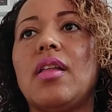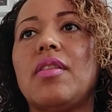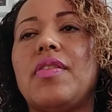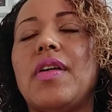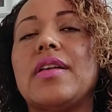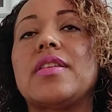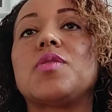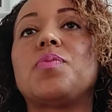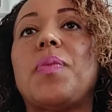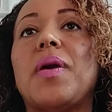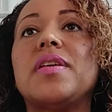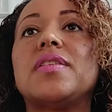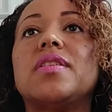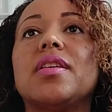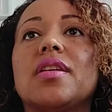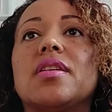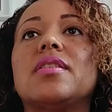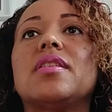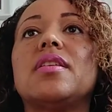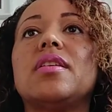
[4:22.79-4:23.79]
that's
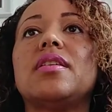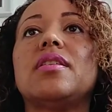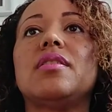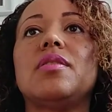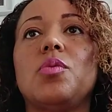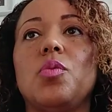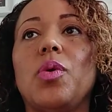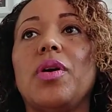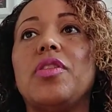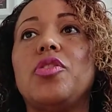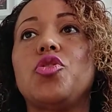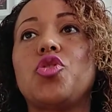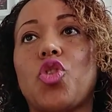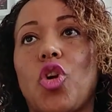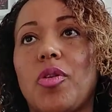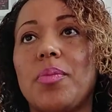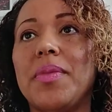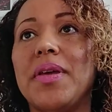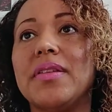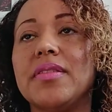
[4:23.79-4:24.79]
basically with
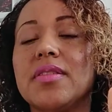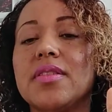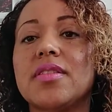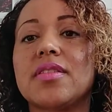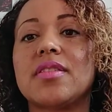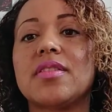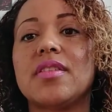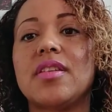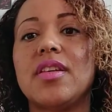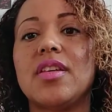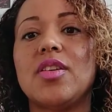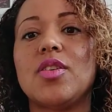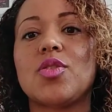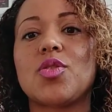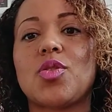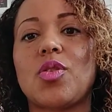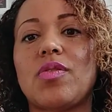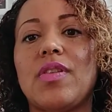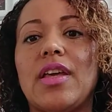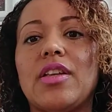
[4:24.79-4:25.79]
Germans,
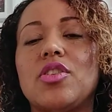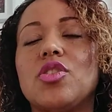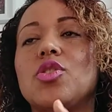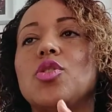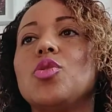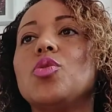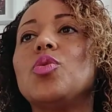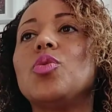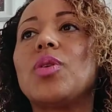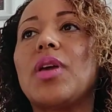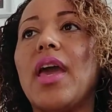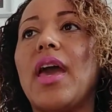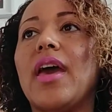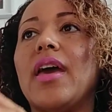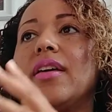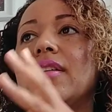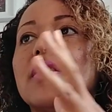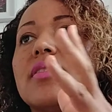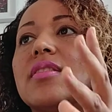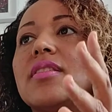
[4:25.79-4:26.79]
so that you
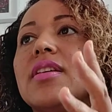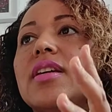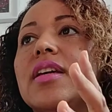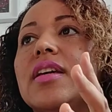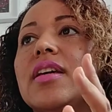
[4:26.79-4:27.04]
can